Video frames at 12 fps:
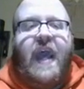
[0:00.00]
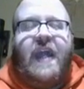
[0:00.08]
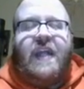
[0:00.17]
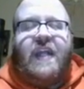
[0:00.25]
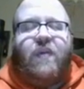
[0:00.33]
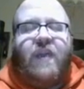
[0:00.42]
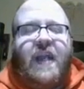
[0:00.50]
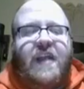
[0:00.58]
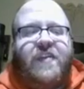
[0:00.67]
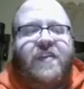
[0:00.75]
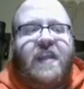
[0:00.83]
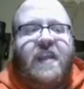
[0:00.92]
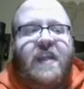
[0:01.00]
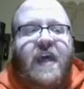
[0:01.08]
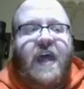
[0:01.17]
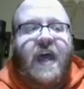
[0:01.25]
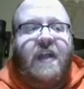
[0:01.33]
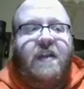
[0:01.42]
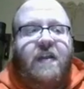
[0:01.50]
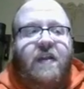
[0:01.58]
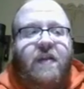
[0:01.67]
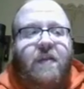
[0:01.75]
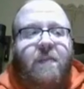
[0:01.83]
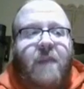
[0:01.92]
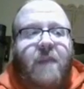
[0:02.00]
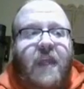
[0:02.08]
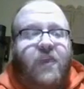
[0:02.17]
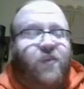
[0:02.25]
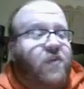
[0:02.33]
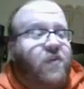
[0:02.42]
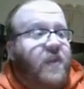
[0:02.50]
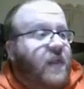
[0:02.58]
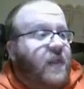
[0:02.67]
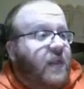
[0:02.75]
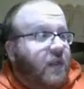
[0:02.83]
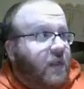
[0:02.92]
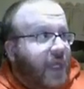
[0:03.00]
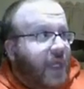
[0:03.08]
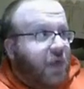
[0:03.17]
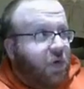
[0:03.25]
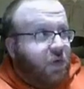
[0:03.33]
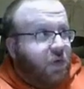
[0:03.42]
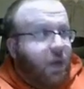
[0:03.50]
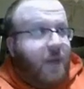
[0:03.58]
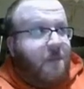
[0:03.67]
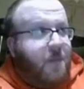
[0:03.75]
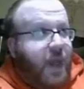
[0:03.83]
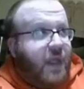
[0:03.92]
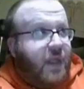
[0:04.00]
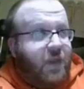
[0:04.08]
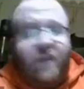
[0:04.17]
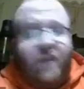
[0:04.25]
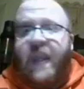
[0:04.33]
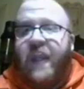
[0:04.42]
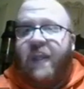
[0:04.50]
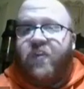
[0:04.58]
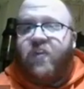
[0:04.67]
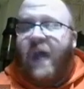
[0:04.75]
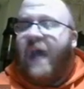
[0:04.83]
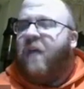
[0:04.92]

And that's when I see that my aunts were sitting not only right by the stage.